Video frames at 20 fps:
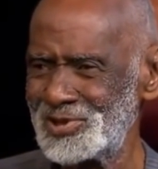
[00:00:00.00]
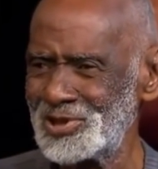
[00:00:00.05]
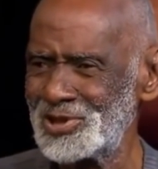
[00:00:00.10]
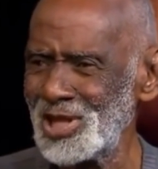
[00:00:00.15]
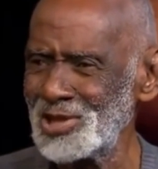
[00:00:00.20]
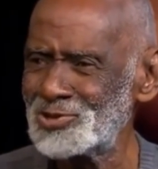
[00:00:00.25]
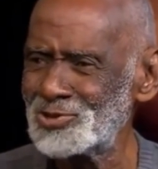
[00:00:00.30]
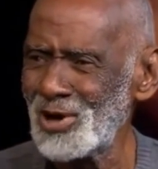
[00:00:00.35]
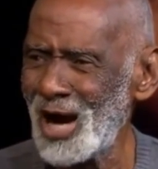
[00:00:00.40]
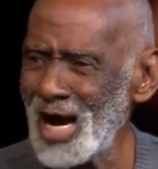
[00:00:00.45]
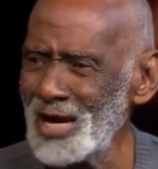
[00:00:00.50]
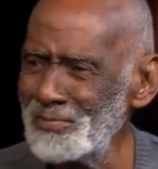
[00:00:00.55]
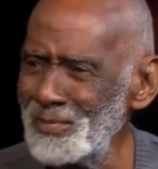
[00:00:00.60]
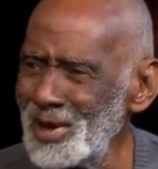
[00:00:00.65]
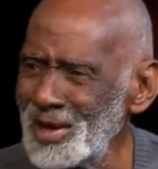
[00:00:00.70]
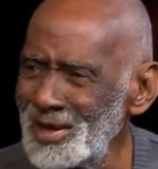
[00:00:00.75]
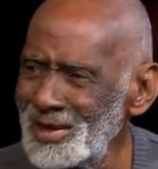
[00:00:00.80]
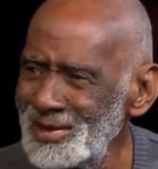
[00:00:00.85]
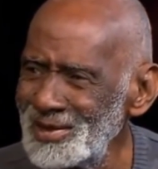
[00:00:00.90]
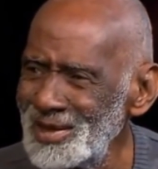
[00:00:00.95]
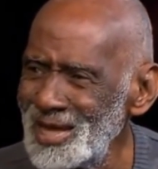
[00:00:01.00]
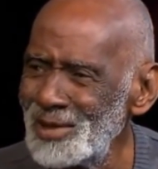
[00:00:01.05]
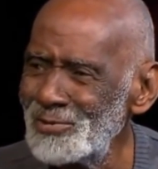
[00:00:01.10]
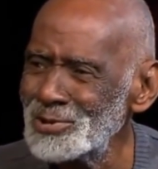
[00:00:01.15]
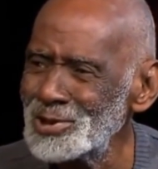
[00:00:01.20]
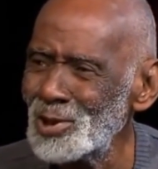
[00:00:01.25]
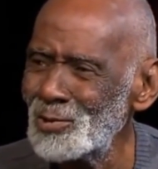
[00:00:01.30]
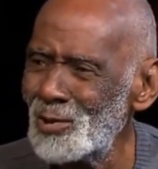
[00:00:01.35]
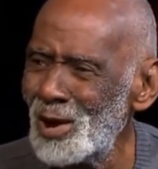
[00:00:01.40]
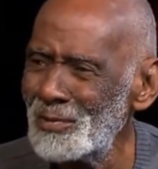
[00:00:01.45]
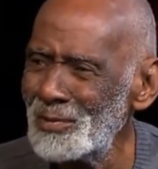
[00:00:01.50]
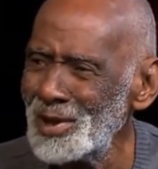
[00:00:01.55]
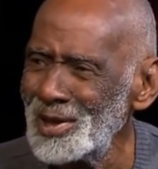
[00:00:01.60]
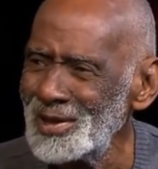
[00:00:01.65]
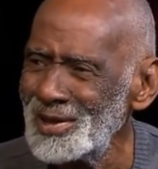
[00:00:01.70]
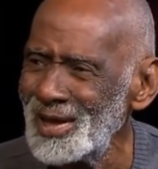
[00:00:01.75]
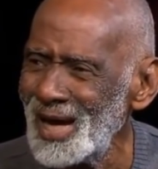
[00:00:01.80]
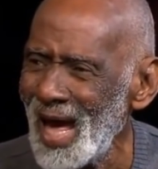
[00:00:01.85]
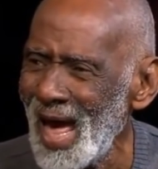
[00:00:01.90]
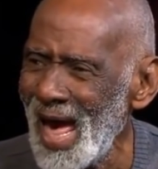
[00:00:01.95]
She said, try me. It was a
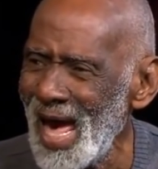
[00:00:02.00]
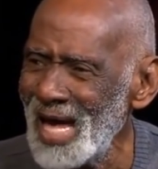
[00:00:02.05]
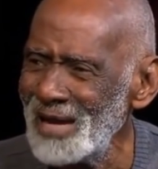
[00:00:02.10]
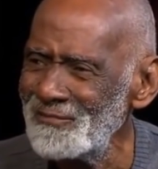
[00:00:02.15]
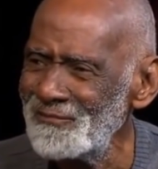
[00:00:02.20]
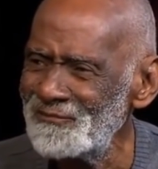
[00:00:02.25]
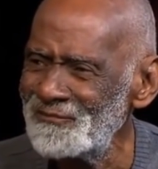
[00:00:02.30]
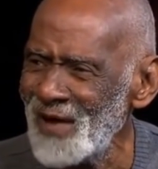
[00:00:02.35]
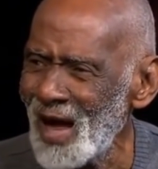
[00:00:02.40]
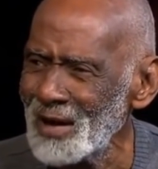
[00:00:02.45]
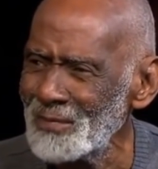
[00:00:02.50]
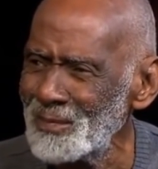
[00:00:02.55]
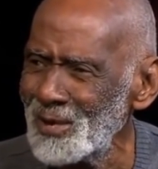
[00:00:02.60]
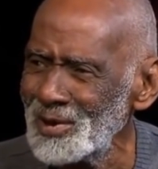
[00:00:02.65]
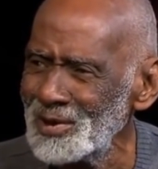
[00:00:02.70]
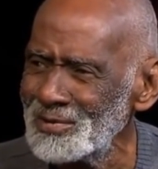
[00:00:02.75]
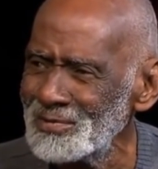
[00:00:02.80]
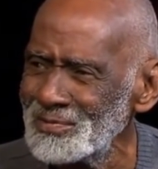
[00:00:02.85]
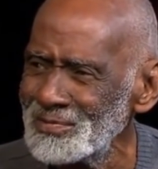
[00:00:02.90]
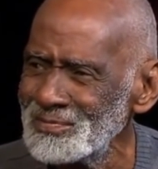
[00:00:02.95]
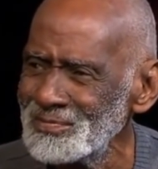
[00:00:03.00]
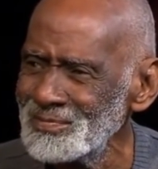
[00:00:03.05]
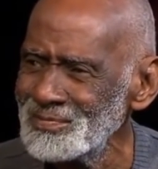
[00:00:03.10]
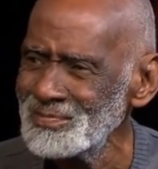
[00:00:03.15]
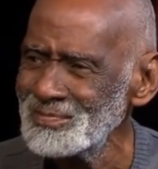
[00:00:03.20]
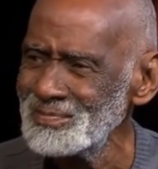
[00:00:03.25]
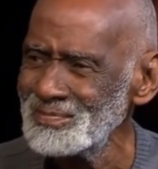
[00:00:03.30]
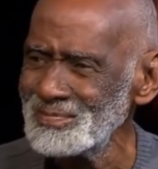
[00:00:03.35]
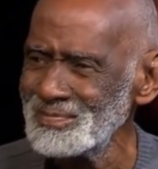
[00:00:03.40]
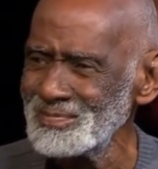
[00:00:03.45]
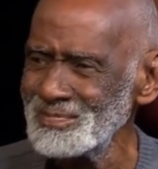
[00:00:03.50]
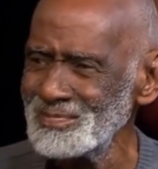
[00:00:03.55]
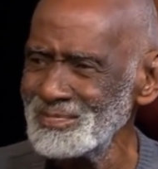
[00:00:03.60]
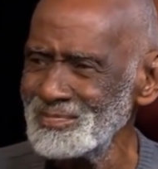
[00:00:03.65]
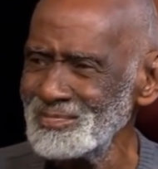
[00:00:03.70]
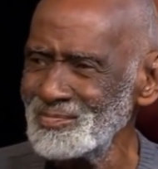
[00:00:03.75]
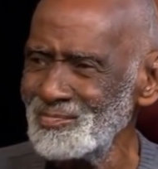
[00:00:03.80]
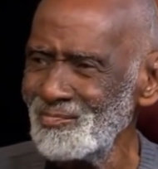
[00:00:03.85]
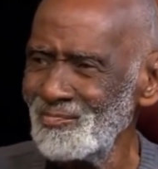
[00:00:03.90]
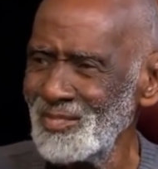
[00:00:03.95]
woman, Ann Thelman.
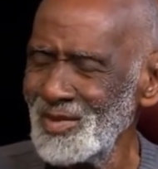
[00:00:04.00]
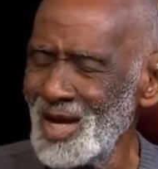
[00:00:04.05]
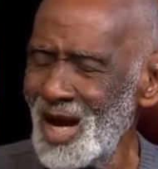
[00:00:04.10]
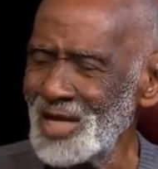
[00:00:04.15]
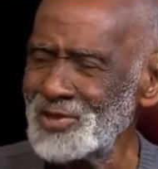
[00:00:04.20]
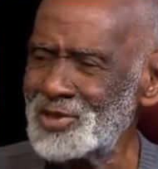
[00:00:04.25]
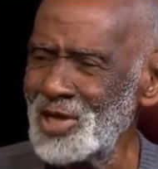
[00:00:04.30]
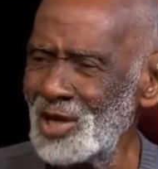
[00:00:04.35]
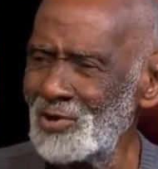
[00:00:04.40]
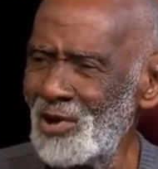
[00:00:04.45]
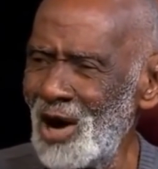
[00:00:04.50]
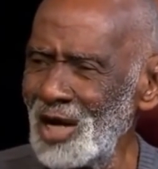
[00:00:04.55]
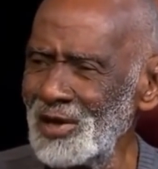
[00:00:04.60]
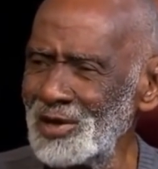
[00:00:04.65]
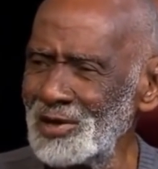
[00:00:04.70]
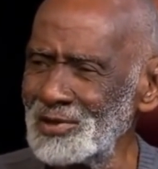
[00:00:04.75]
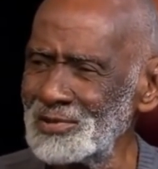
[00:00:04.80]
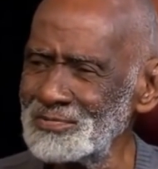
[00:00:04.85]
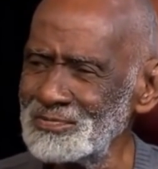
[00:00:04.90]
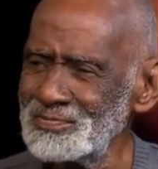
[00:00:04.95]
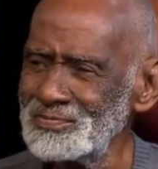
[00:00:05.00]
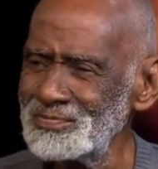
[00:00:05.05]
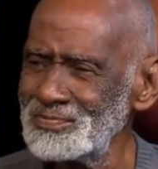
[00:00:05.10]
I said, Your Honor,